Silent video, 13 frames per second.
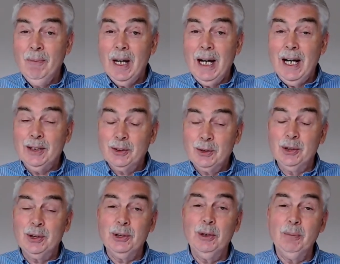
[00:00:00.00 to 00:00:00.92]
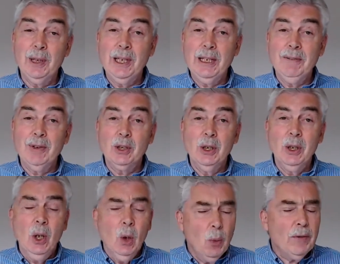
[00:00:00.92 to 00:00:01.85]
as Christian believers.
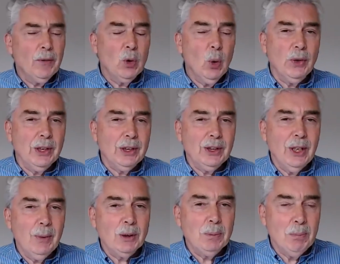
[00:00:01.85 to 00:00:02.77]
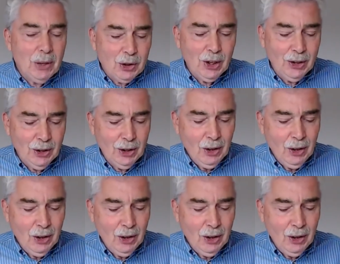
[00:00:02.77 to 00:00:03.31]
We've called this series Mission